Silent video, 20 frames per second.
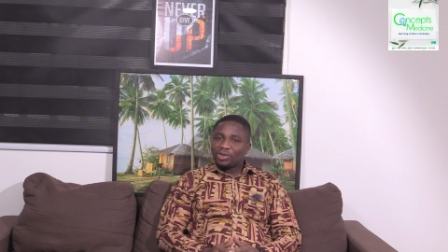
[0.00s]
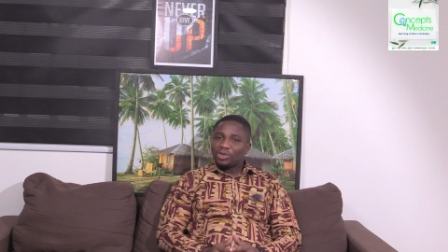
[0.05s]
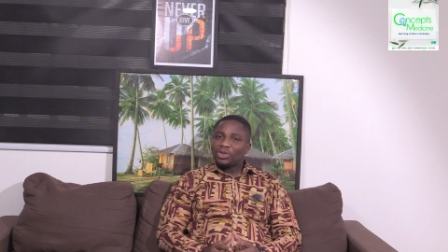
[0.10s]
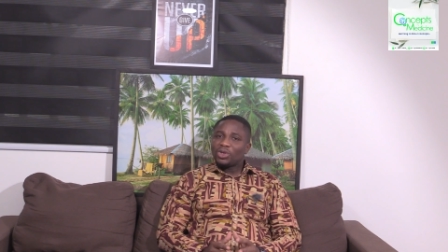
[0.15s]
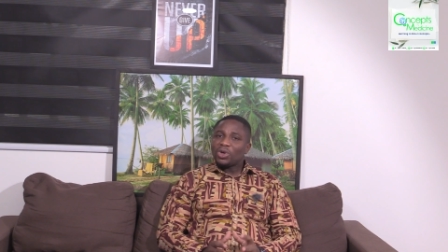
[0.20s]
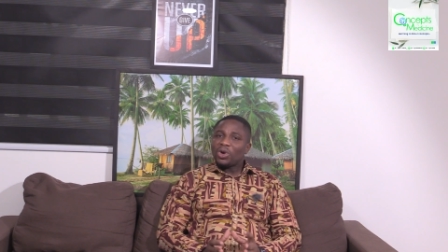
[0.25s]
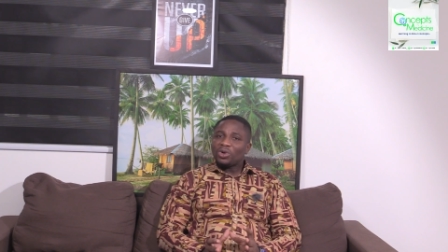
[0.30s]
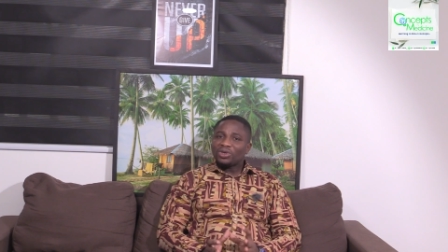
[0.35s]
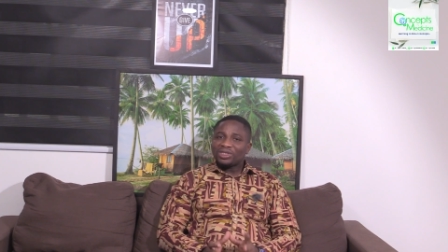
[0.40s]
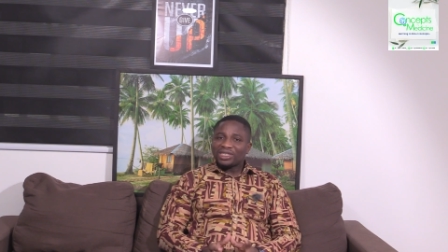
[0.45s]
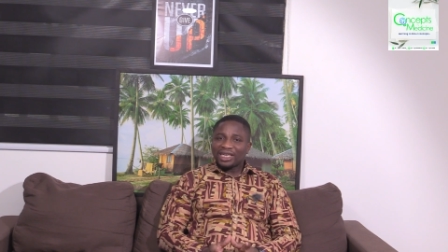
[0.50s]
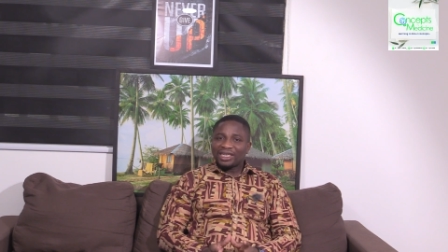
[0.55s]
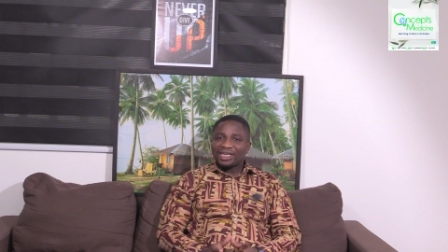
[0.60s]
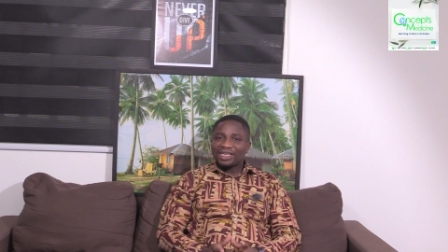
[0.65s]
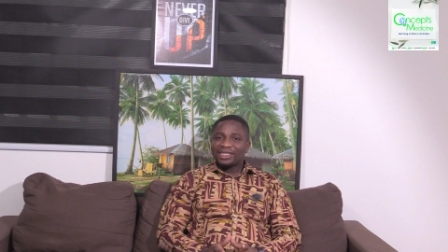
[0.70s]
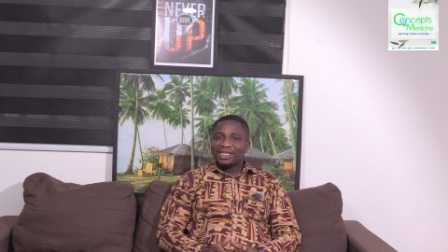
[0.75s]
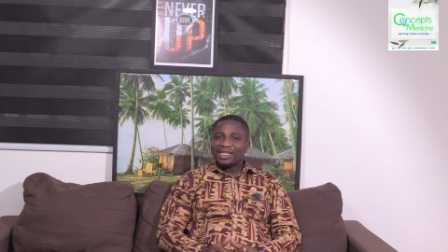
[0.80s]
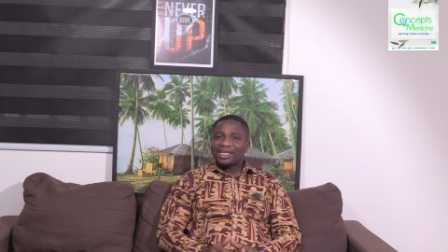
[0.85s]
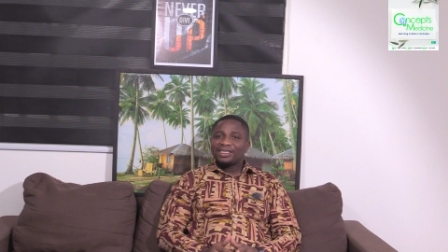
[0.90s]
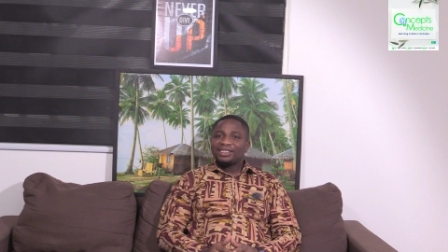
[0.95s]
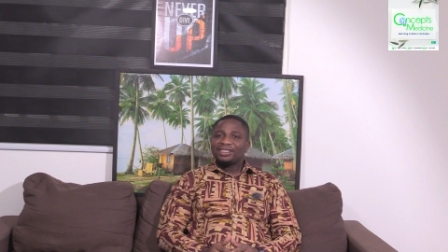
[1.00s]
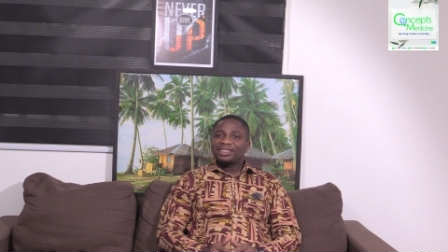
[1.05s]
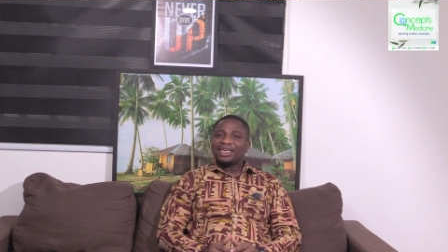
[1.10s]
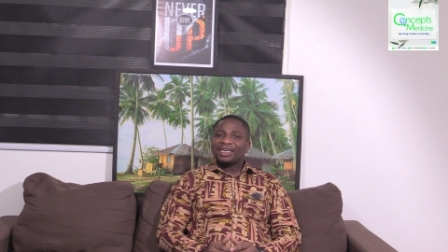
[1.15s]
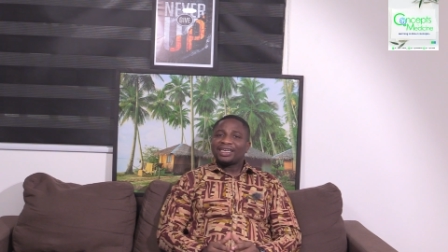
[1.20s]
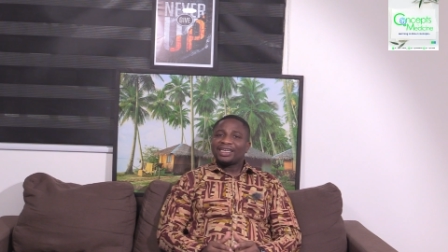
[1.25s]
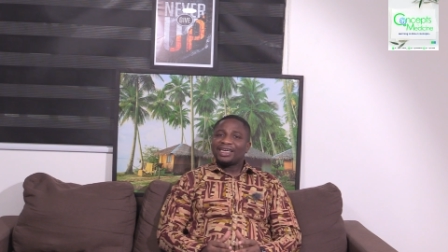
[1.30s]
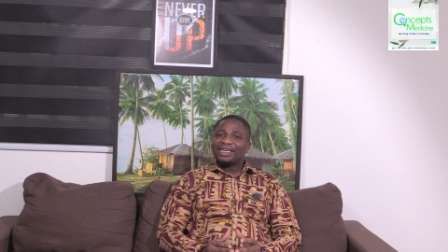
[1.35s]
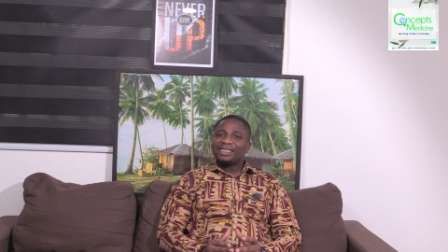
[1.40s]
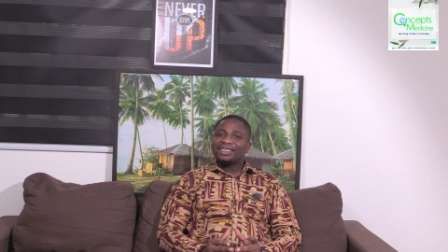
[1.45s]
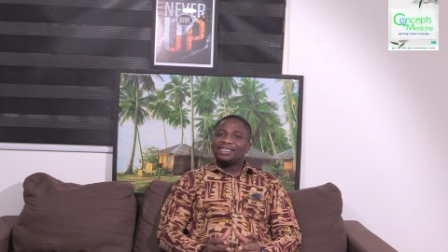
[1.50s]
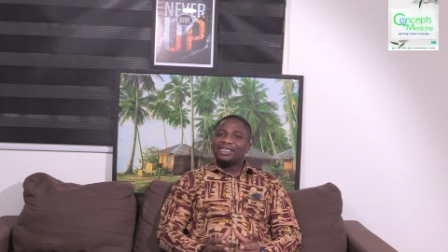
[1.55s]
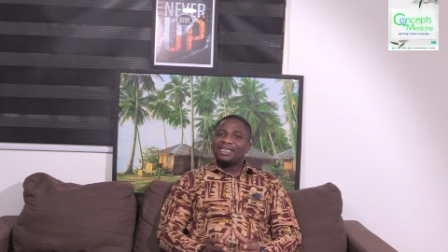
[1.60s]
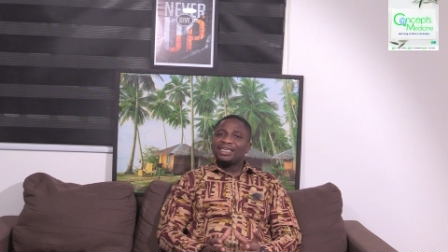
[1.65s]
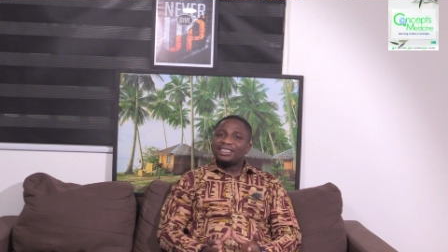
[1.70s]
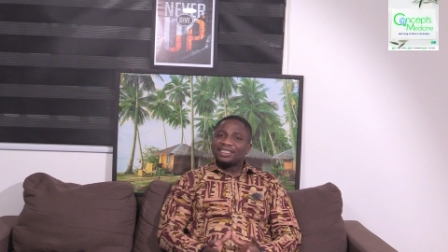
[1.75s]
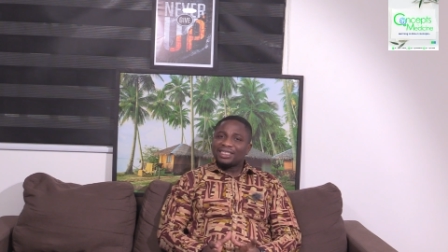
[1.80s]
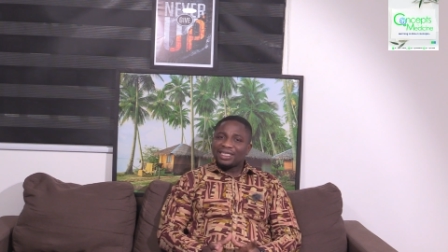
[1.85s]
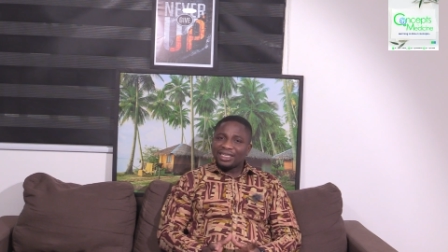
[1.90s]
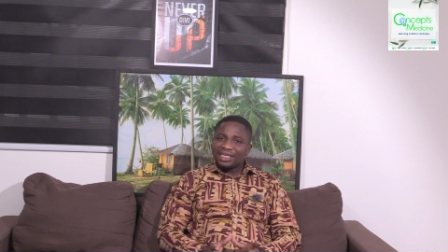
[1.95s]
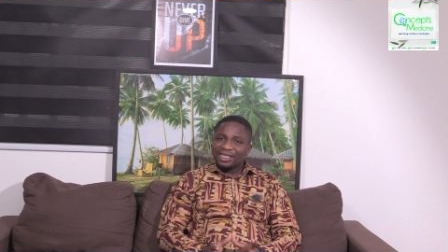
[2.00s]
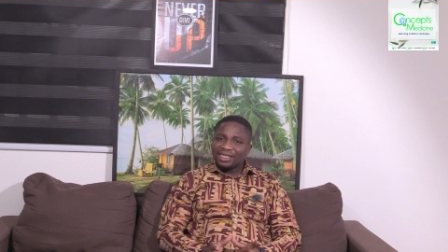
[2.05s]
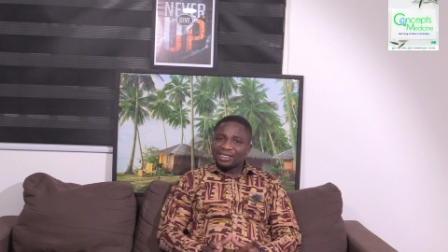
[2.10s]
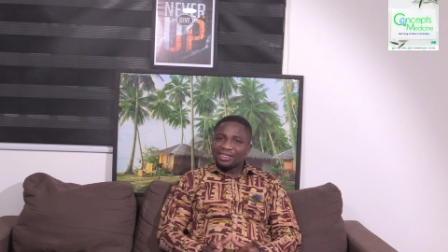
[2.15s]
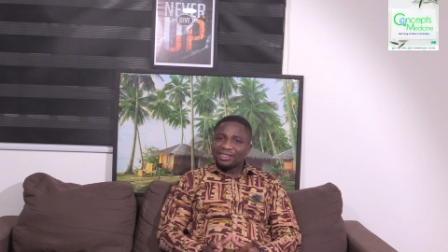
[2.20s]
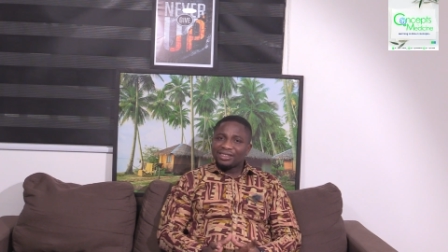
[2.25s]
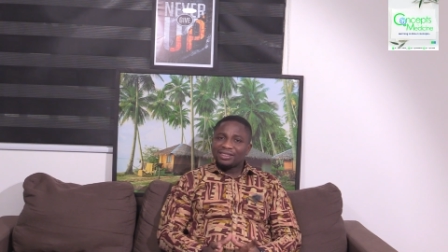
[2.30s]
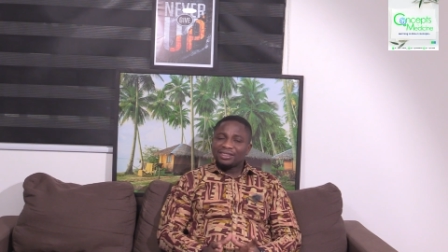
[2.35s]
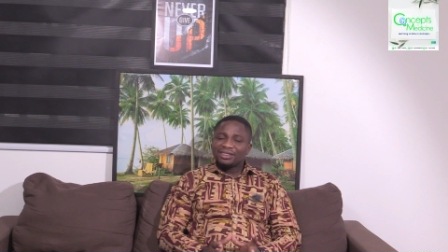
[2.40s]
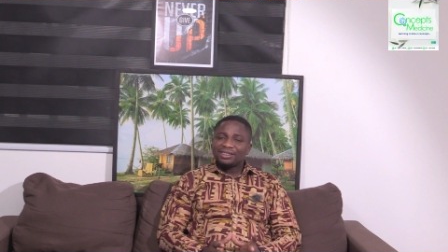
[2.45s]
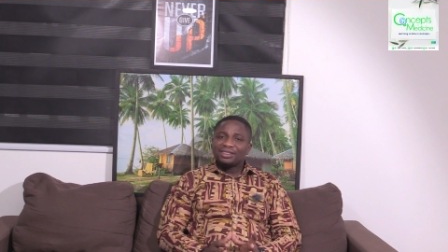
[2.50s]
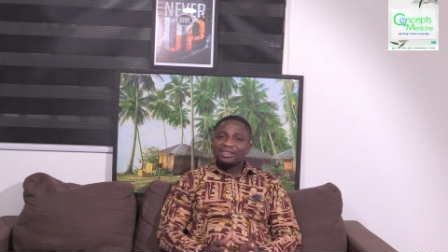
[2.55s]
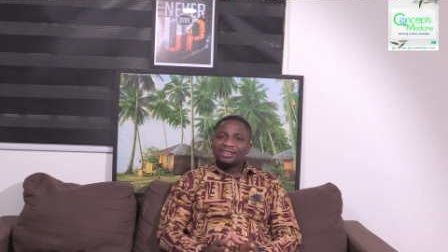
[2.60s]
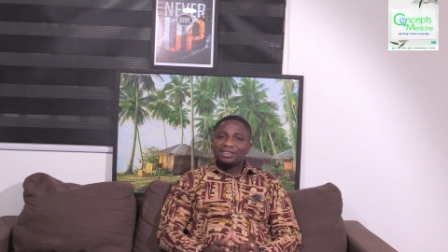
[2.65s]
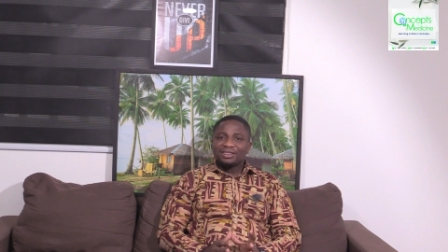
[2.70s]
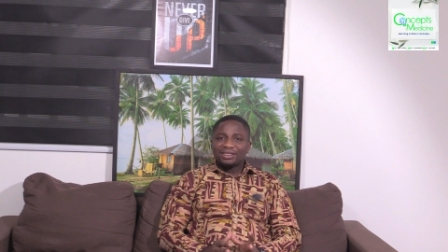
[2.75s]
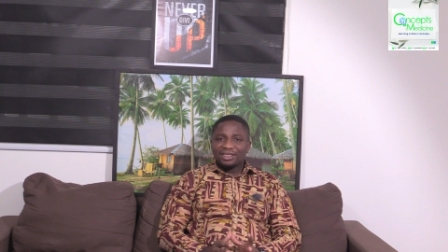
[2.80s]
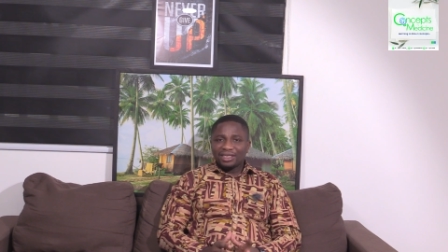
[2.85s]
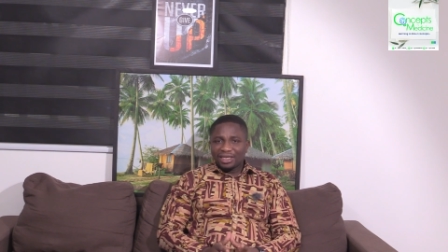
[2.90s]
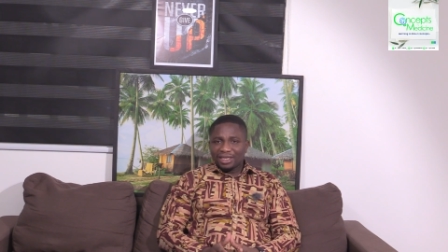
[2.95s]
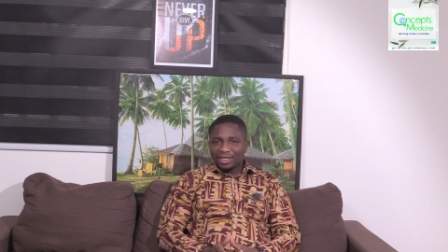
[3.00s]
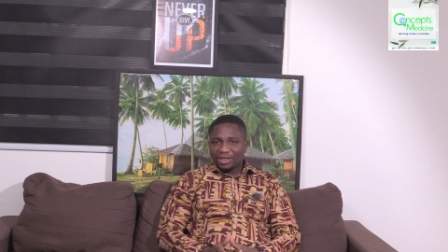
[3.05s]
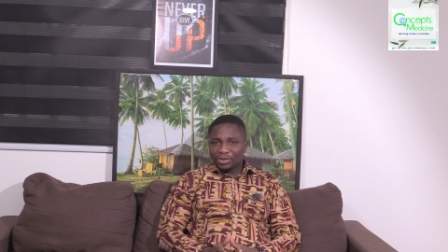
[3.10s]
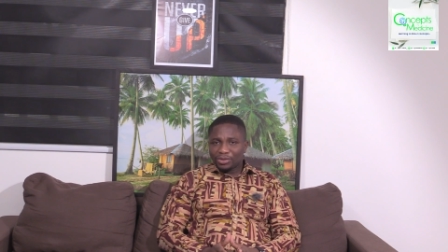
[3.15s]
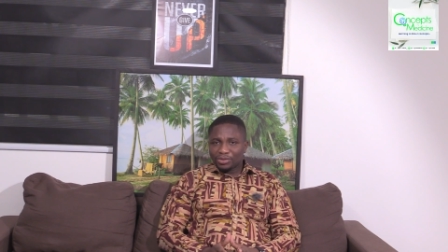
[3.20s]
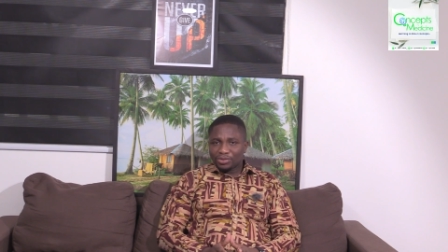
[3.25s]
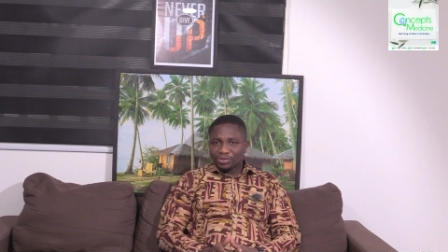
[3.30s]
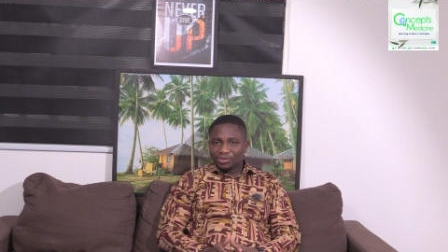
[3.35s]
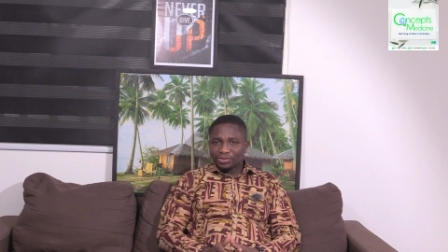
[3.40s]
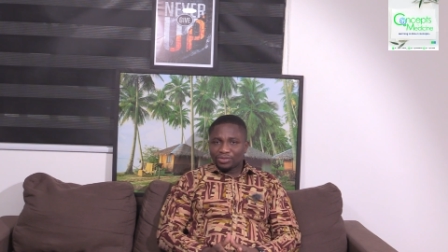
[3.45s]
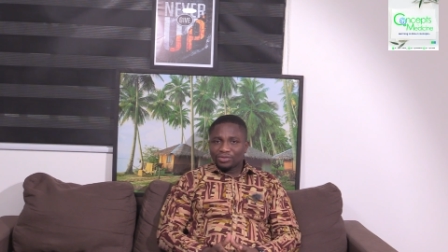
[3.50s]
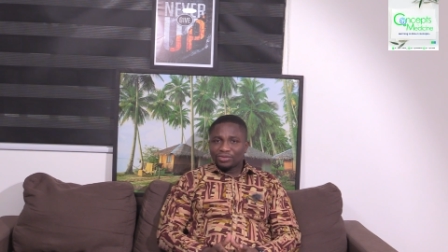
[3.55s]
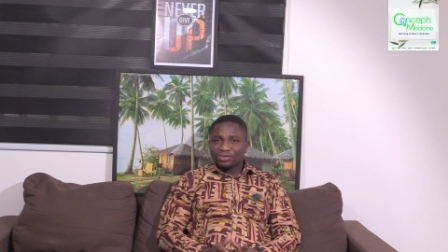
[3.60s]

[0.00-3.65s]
So those are the things that can easily kill you.